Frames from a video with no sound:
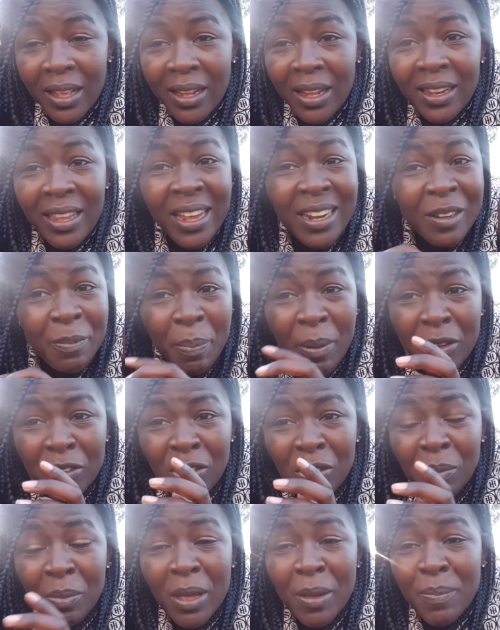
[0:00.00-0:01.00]
That
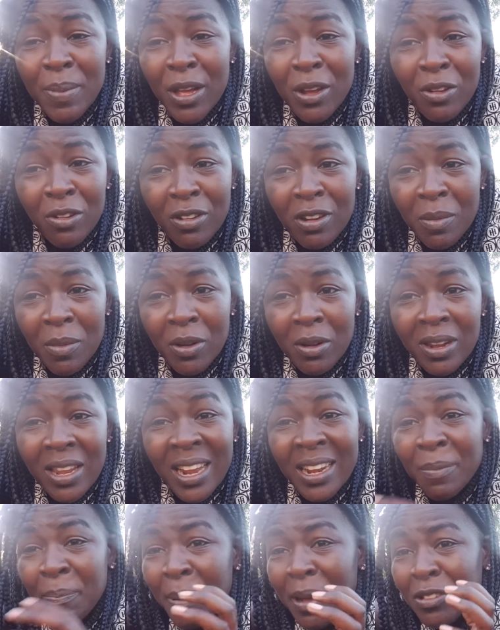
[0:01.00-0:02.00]
person may be a criminal.
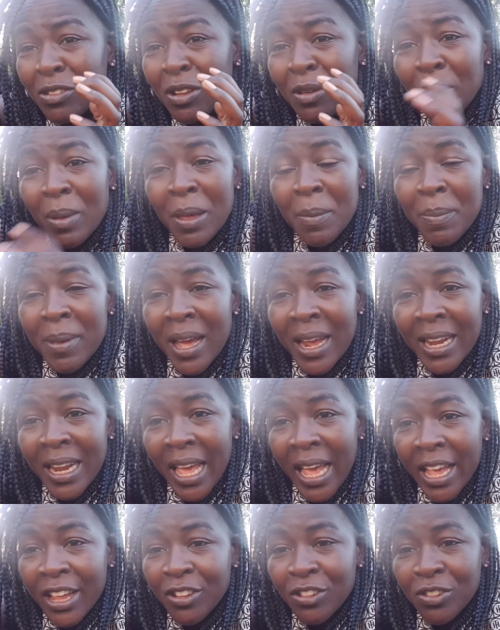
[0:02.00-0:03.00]
That person may be an
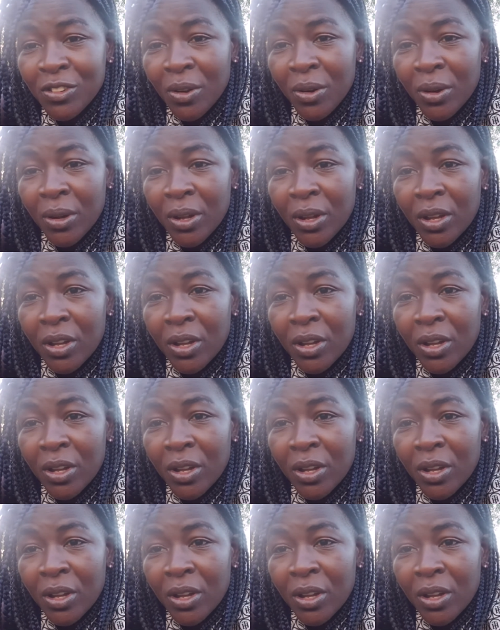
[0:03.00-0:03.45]
angel.